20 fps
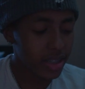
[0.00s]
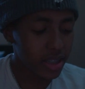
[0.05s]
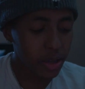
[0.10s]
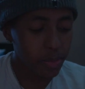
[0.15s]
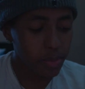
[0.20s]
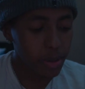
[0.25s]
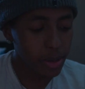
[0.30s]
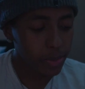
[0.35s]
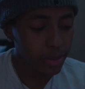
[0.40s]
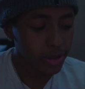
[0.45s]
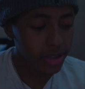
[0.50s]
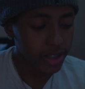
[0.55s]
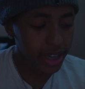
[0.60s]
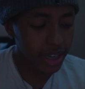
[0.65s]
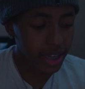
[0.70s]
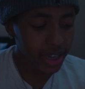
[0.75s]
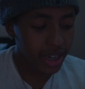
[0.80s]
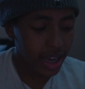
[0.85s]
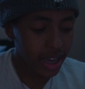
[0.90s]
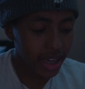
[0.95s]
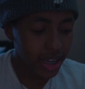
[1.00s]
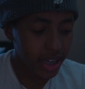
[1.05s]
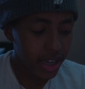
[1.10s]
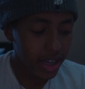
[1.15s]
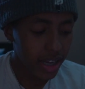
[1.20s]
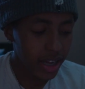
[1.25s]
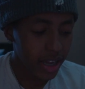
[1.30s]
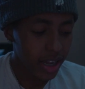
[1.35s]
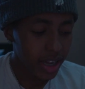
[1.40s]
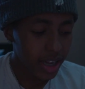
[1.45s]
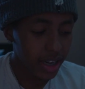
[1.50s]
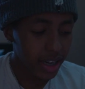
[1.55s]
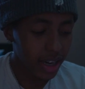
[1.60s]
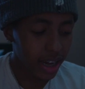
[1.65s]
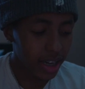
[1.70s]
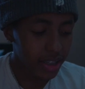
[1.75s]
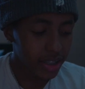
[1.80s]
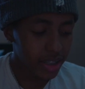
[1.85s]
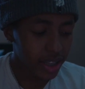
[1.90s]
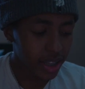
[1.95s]
see people saying, like, he
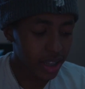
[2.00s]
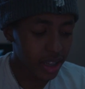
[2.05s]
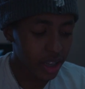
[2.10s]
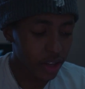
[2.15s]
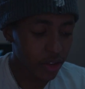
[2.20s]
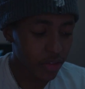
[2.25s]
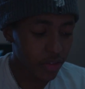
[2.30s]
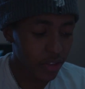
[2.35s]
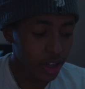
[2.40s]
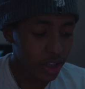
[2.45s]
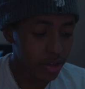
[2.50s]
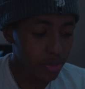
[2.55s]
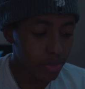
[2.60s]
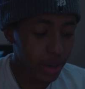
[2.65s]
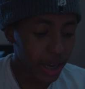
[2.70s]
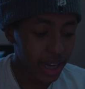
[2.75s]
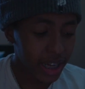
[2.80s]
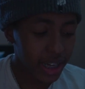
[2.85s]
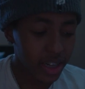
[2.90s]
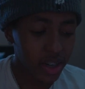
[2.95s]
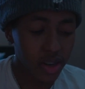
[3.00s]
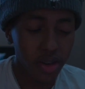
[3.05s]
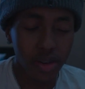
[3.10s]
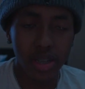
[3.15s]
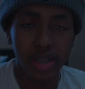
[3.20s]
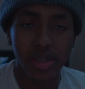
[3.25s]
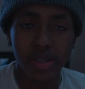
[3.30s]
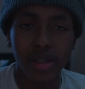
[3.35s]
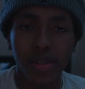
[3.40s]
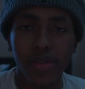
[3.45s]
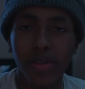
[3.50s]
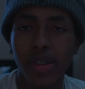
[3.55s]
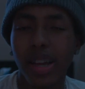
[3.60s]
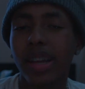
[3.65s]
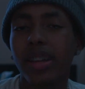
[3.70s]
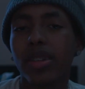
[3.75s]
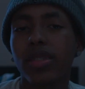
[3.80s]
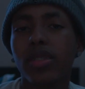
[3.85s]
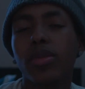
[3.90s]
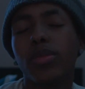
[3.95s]
likes to get his face painted on and stuff.
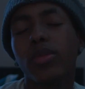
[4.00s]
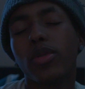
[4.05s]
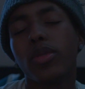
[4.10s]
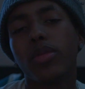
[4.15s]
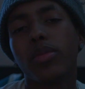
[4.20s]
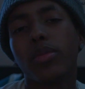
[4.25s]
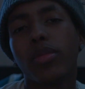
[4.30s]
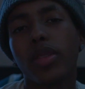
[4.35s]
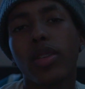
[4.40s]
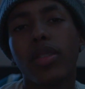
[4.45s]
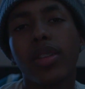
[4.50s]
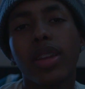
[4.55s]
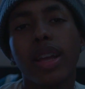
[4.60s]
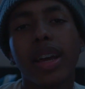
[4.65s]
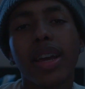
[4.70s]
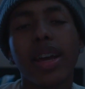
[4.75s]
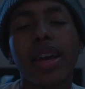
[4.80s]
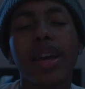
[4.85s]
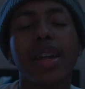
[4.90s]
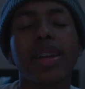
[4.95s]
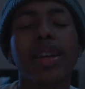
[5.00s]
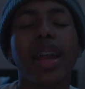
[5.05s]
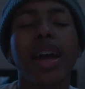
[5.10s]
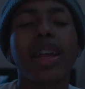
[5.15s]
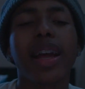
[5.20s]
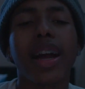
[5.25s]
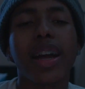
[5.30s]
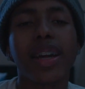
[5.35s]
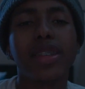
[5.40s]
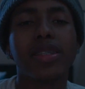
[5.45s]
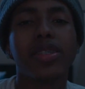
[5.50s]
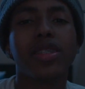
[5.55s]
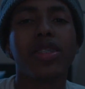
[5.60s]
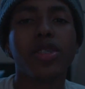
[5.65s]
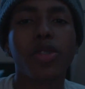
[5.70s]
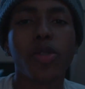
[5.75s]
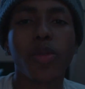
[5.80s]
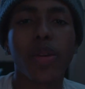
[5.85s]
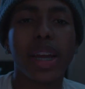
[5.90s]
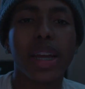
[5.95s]
Like, come on, bro. Like, now y'all
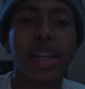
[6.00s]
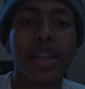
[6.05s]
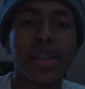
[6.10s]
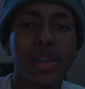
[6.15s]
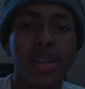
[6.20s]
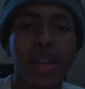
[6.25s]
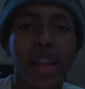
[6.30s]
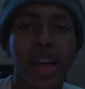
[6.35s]
insinuating,